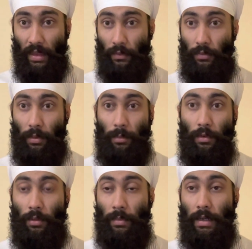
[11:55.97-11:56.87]
from
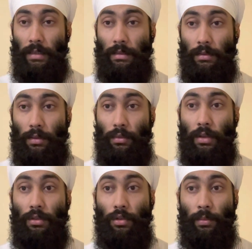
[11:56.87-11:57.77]
governments through
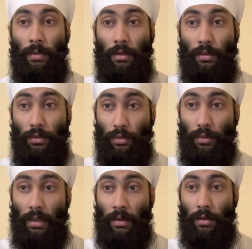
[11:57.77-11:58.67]
the European
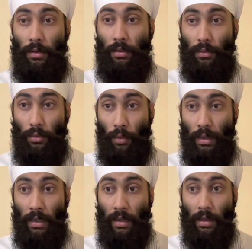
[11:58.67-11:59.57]
Union, totaling